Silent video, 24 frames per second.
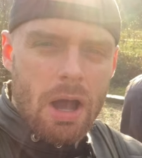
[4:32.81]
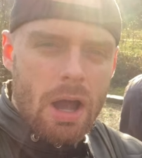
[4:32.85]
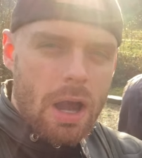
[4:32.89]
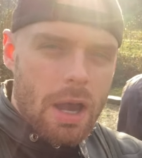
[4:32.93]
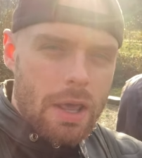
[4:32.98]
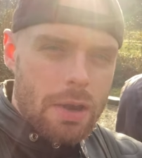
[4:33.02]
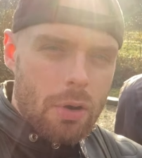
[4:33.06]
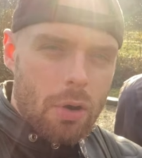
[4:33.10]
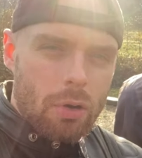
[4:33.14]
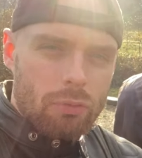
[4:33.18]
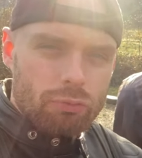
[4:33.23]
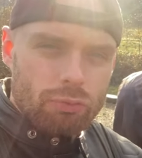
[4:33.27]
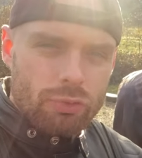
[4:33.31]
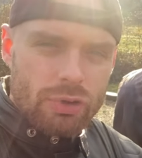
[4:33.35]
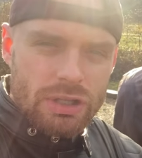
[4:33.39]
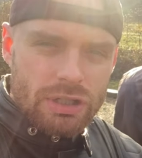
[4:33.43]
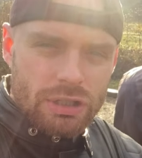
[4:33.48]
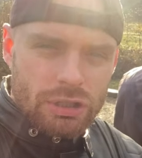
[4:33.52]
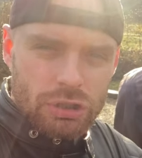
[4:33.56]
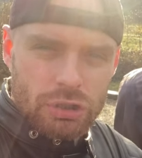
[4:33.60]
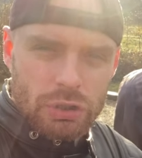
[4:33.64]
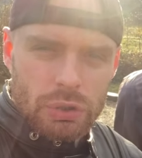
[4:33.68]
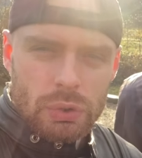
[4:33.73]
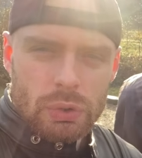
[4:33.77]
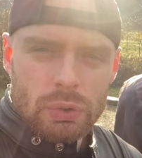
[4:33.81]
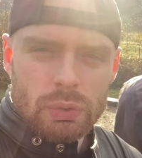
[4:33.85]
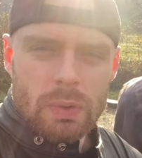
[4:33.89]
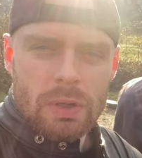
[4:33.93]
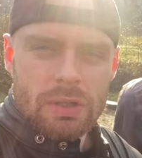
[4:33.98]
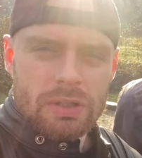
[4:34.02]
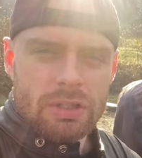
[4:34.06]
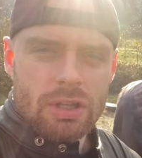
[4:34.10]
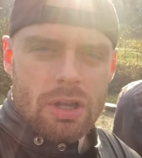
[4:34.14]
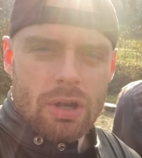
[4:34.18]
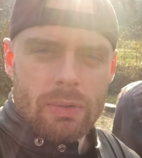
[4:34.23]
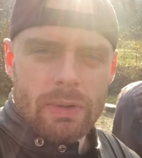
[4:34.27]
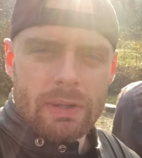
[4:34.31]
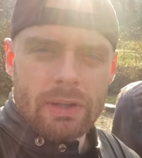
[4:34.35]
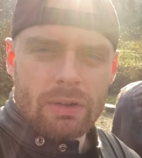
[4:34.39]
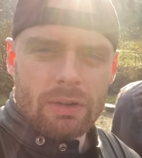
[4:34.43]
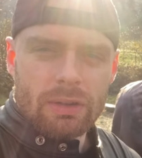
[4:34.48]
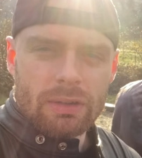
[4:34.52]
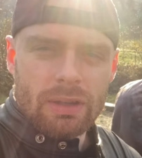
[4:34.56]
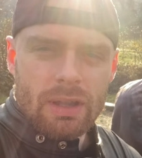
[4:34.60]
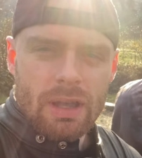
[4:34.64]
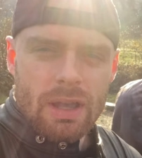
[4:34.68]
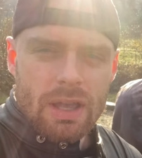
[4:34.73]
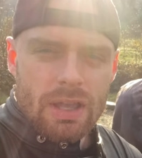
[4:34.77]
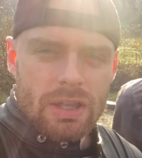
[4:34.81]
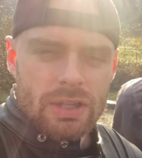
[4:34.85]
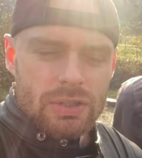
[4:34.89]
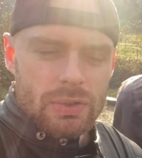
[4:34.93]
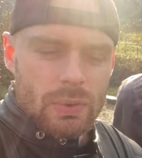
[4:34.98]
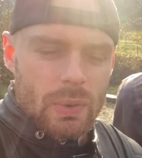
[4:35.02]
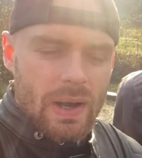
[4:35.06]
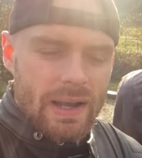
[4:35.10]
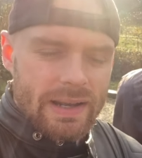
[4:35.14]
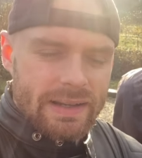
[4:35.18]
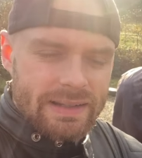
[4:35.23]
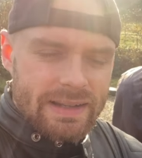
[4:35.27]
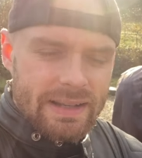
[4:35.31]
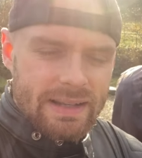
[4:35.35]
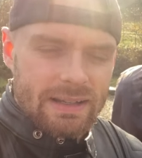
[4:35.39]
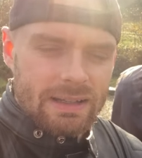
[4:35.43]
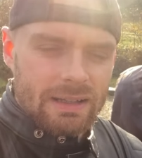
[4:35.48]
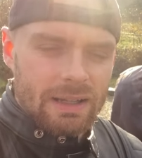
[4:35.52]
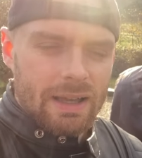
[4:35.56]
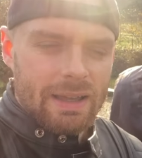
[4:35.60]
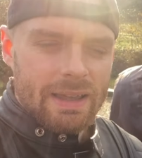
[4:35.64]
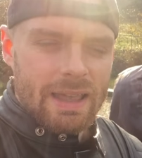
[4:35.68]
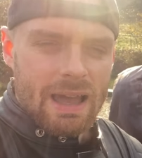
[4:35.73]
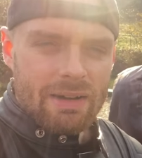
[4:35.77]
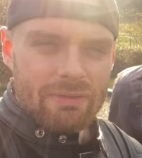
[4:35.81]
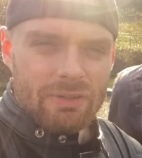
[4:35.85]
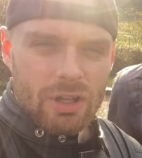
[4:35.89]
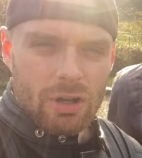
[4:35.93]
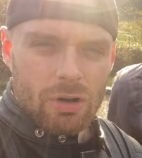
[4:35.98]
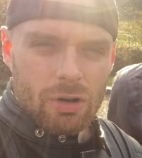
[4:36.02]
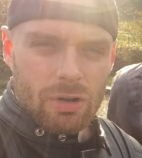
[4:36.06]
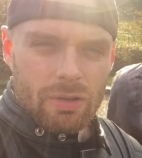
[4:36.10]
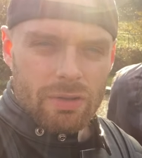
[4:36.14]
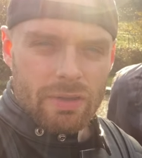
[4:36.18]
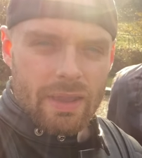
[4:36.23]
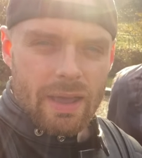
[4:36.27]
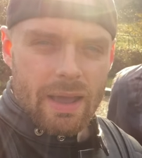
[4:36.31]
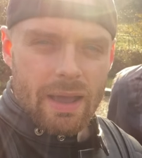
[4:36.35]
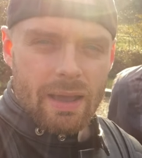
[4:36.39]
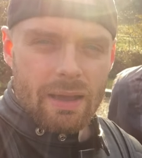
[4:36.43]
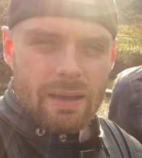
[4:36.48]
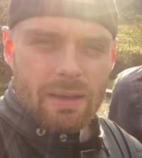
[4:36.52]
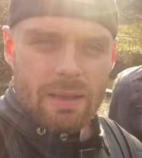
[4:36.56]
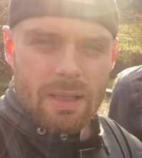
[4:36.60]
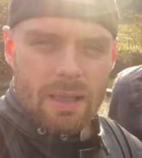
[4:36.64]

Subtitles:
I'm not really sure what's going on. So I didn't like having it on there.